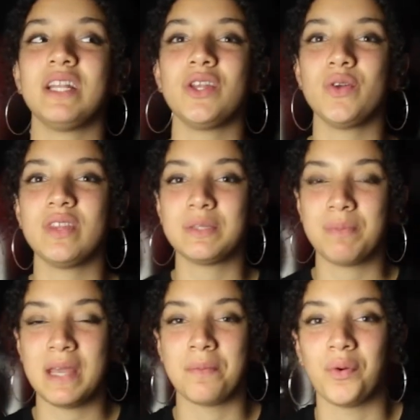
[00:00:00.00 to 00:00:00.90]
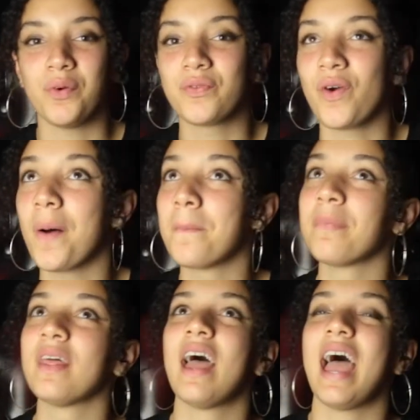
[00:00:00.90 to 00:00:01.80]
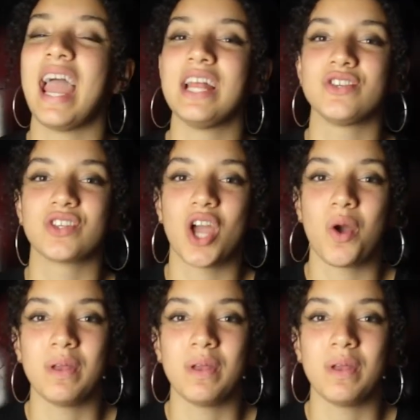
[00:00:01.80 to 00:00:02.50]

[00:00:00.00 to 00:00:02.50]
knew these people from ages ago.